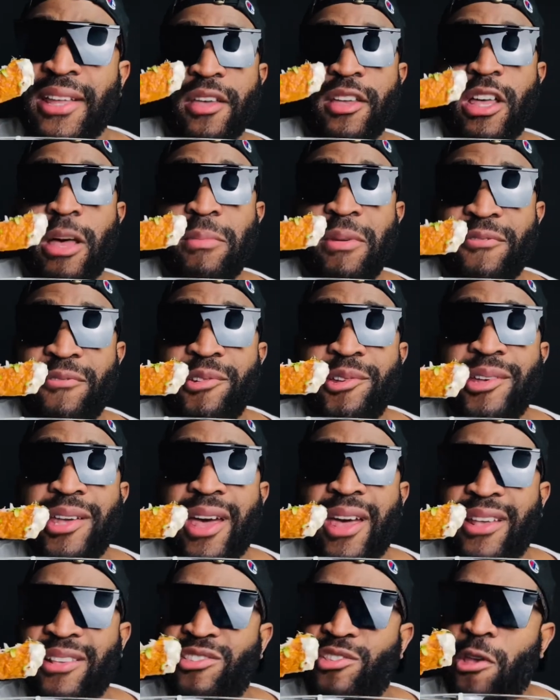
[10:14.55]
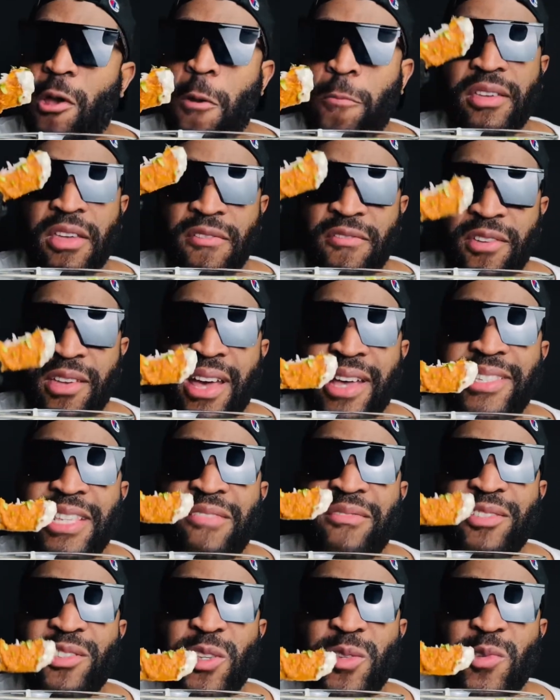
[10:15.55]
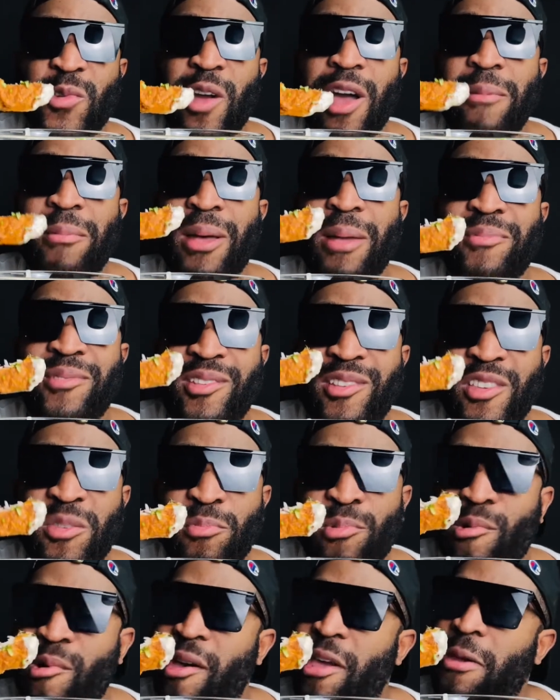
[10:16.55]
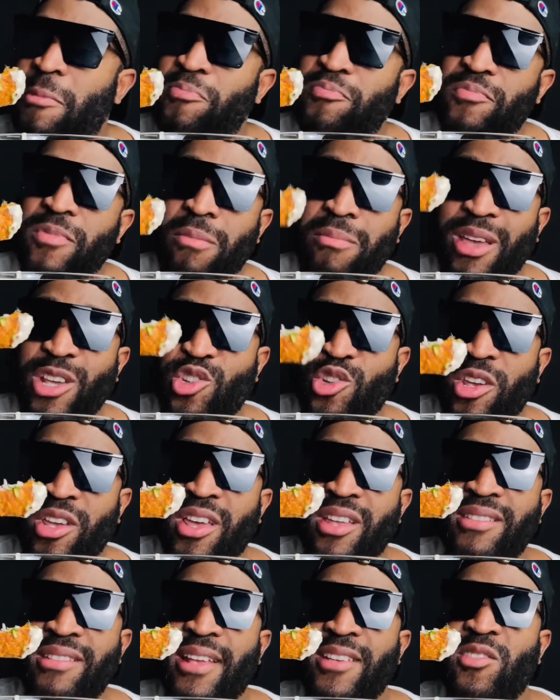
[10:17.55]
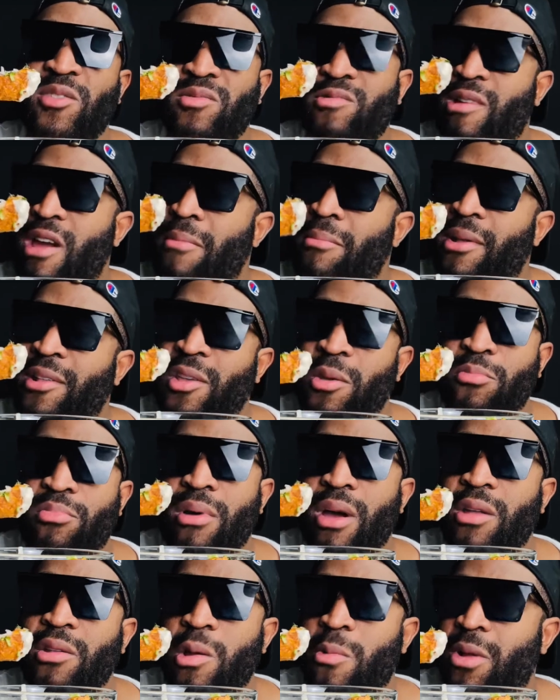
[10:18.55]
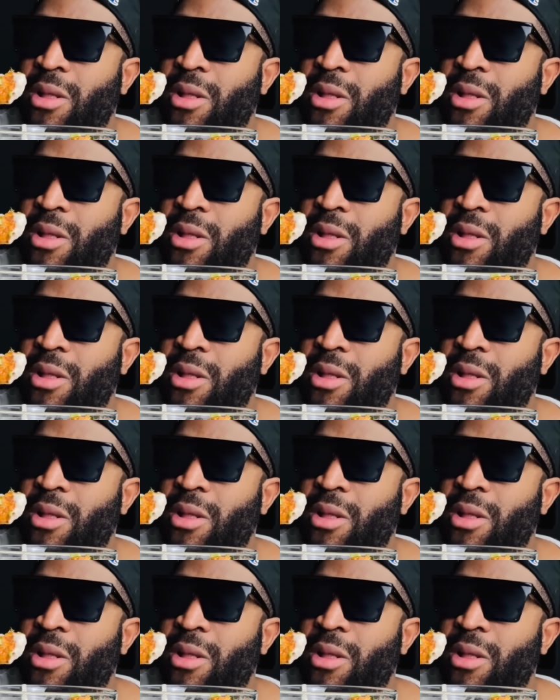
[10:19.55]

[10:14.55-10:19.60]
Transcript: coming for you guys. So if you guys haven't subscribed up to this point, make sure you hit that subscribe button. You probably don't want to